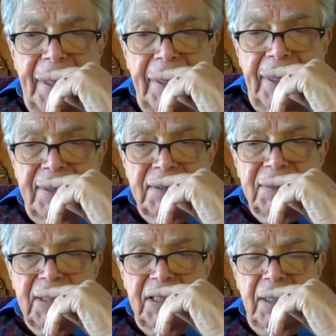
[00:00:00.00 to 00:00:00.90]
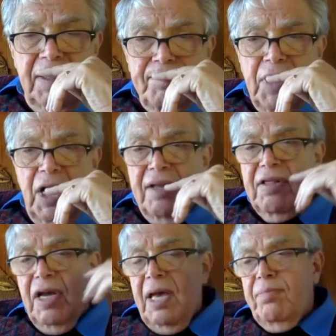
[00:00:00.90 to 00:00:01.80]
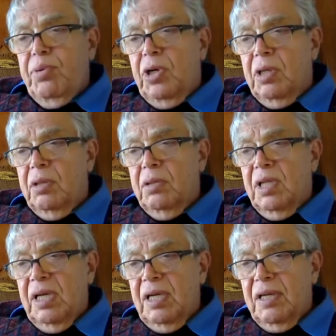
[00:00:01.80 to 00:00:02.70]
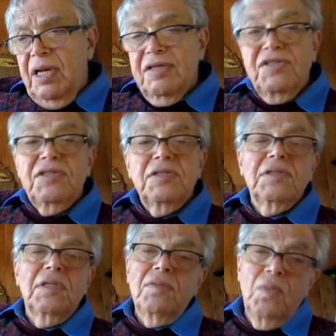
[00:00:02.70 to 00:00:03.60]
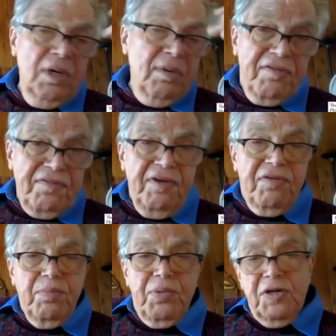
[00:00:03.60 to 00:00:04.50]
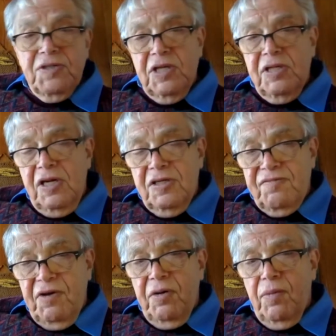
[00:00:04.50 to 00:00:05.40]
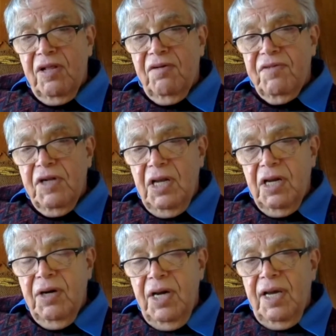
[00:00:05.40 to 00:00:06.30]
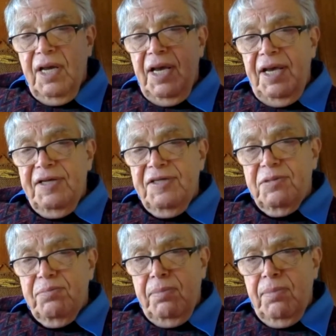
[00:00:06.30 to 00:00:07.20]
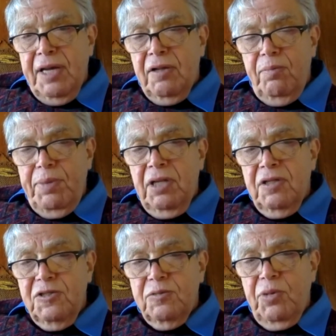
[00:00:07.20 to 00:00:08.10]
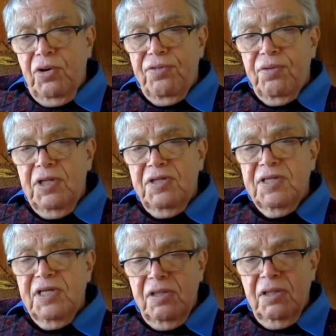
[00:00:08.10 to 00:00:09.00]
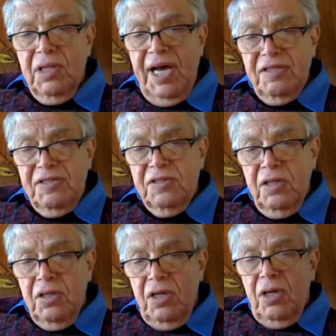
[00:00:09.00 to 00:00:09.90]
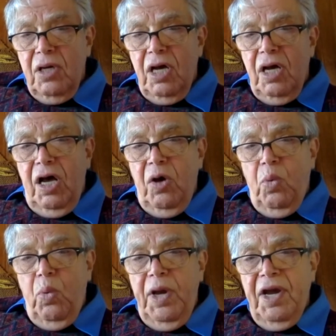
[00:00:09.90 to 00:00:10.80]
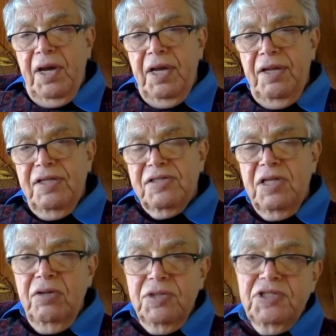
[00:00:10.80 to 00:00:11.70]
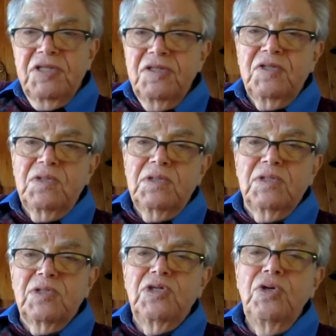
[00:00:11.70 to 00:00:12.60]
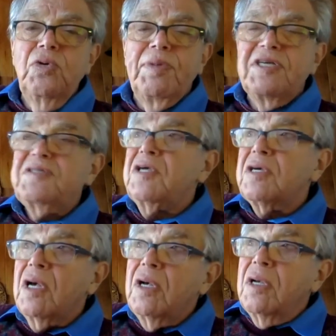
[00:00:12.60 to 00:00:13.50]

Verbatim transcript: and um, I think a book that is one of my favorite books and that is very relevant here is Michael Balin's book, Thrills and Delights, uh, where he distinguishes two basic,